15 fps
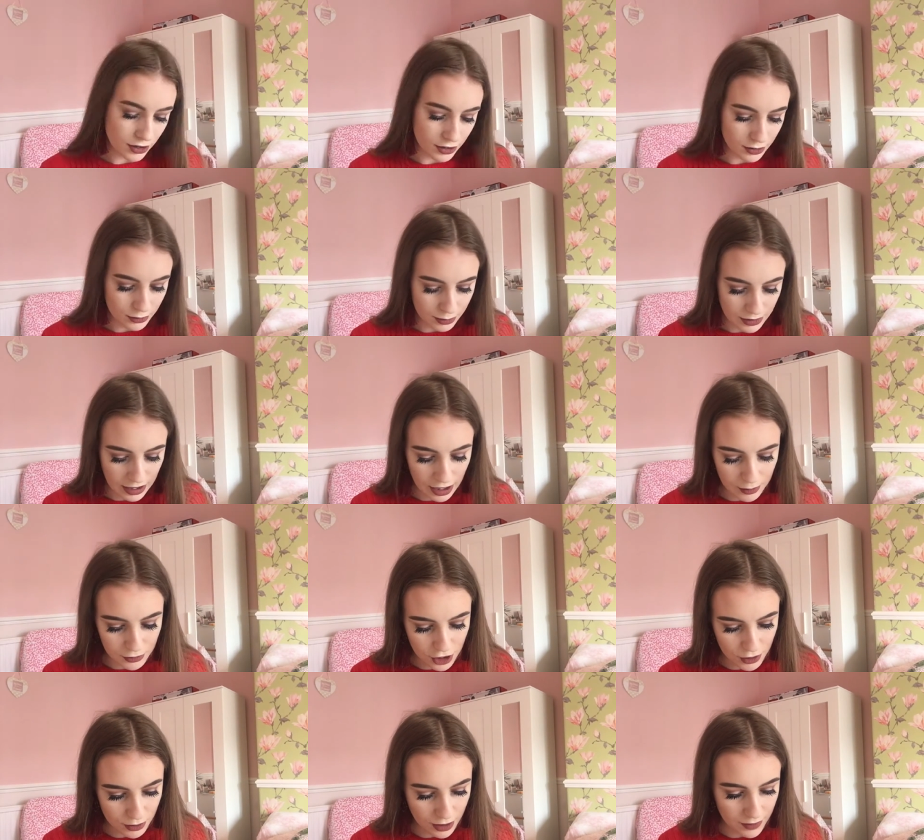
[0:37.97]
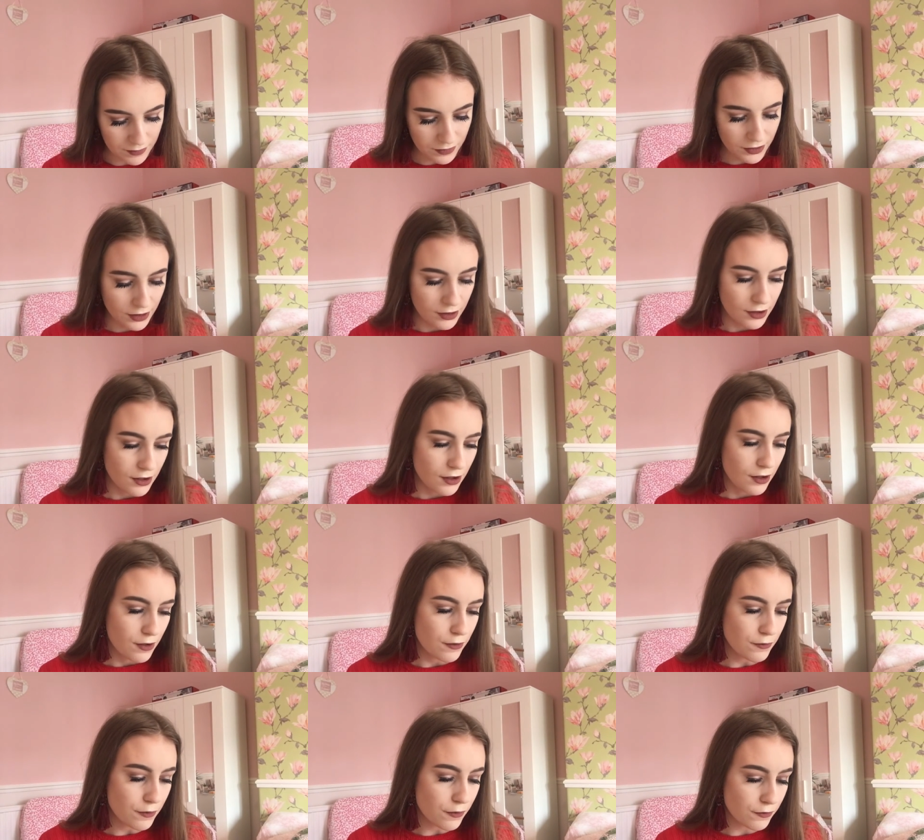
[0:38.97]
oh wait how much were they
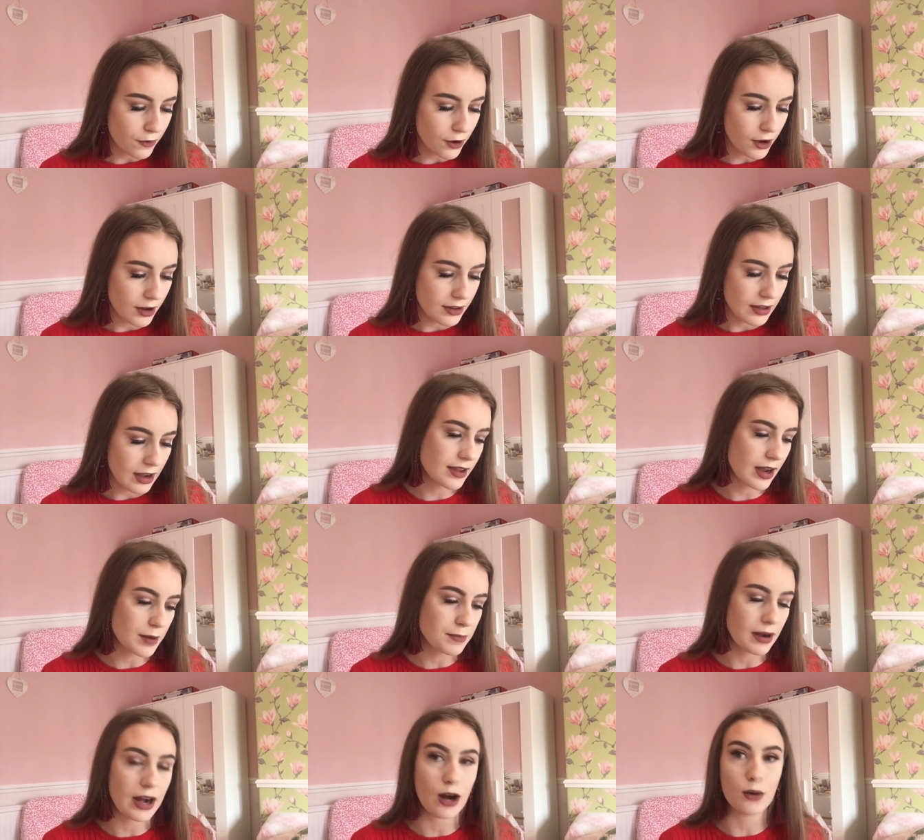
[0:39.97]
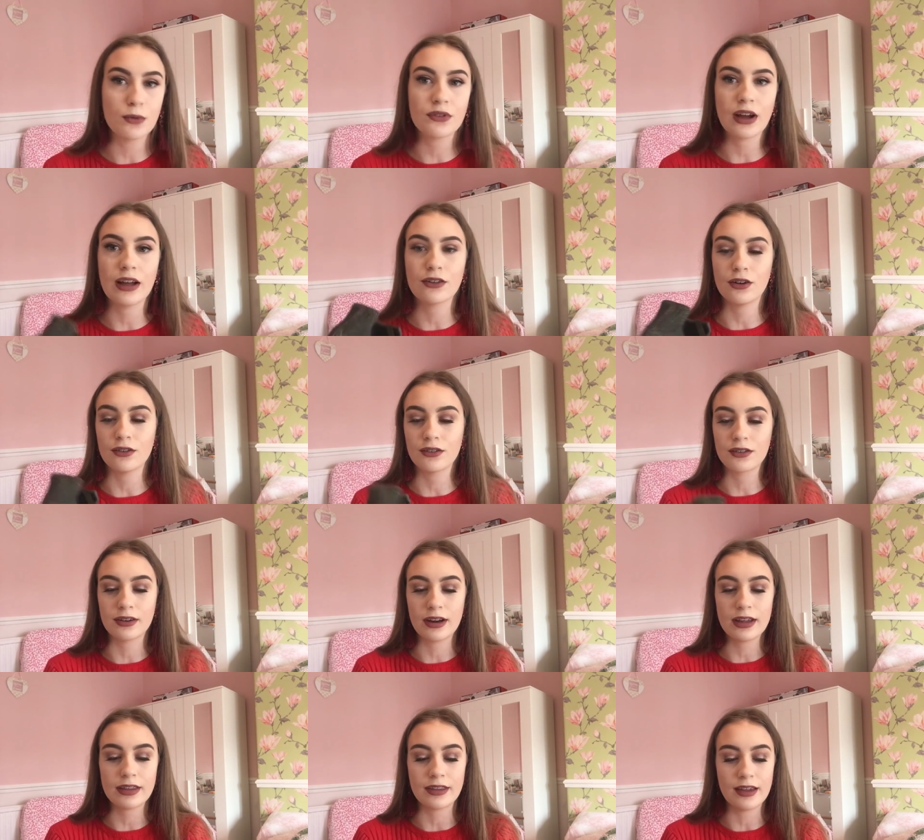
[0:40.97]
49 pounds and
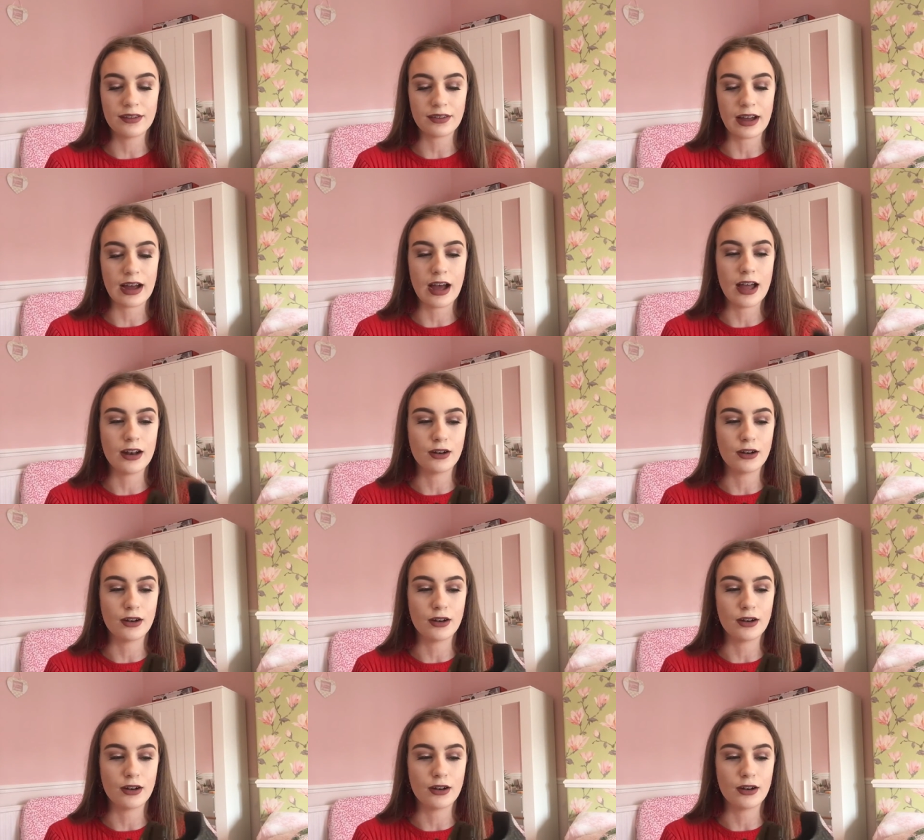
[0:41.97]
honestly these are